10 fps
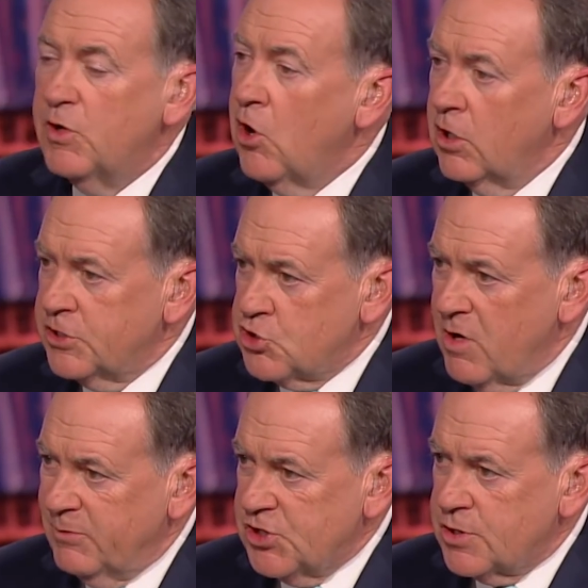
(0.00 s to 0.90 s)
when all the
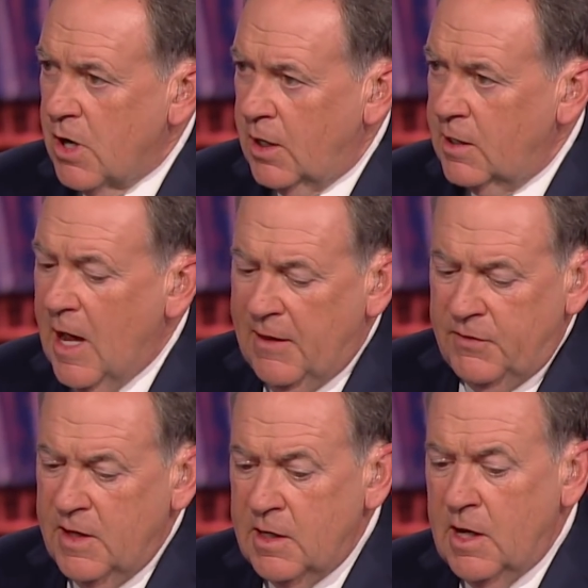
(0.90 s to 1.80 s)
trouble started,
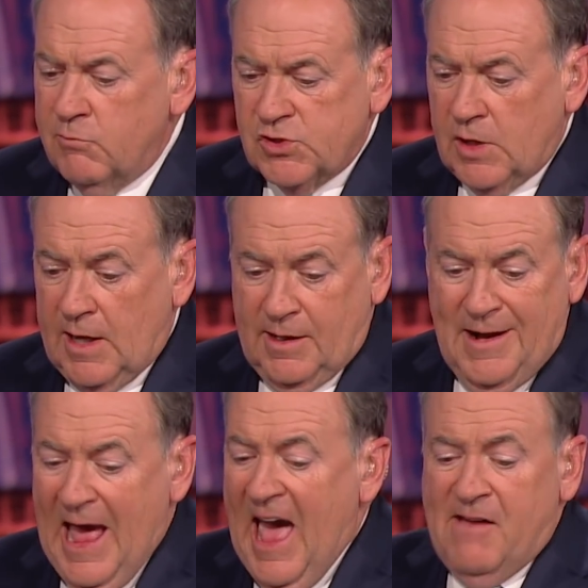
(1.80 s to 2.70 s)
and then it was like
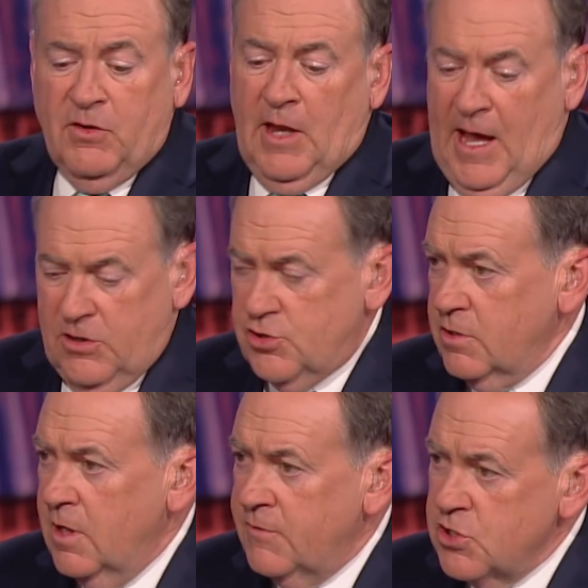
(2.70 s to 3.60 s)
an avalanche
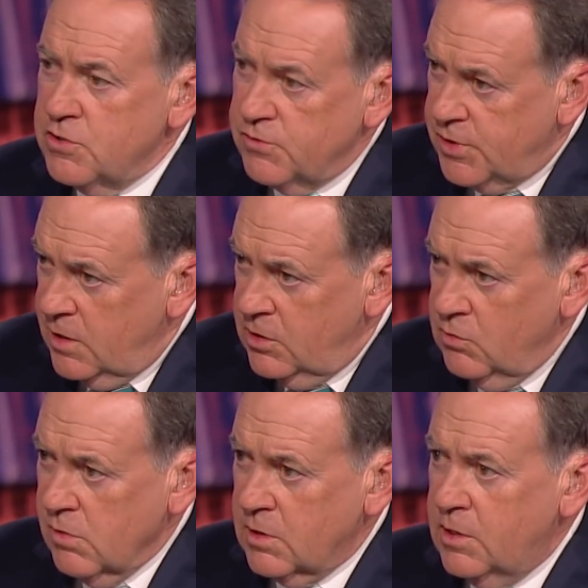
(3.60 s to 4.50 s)
of issues that
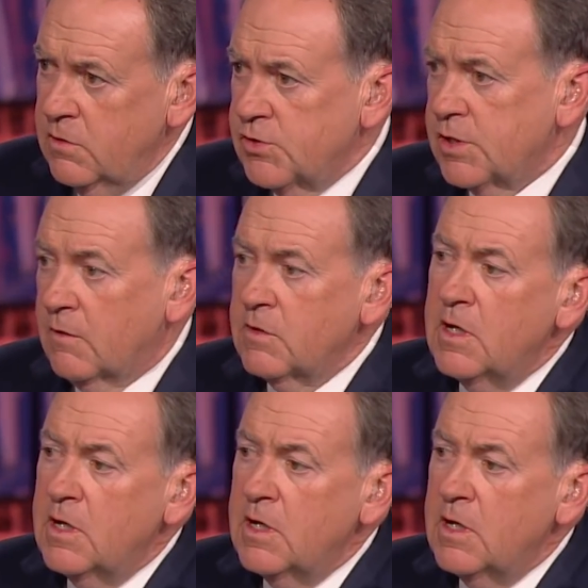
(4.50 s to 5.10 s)
you were accused of.